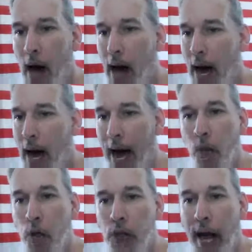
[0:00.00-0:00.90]

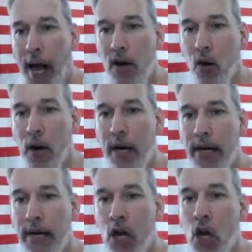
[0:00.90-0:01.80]
I will sign
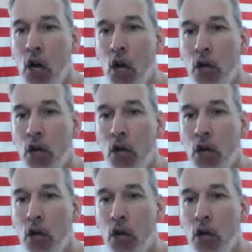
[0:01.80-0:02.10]
on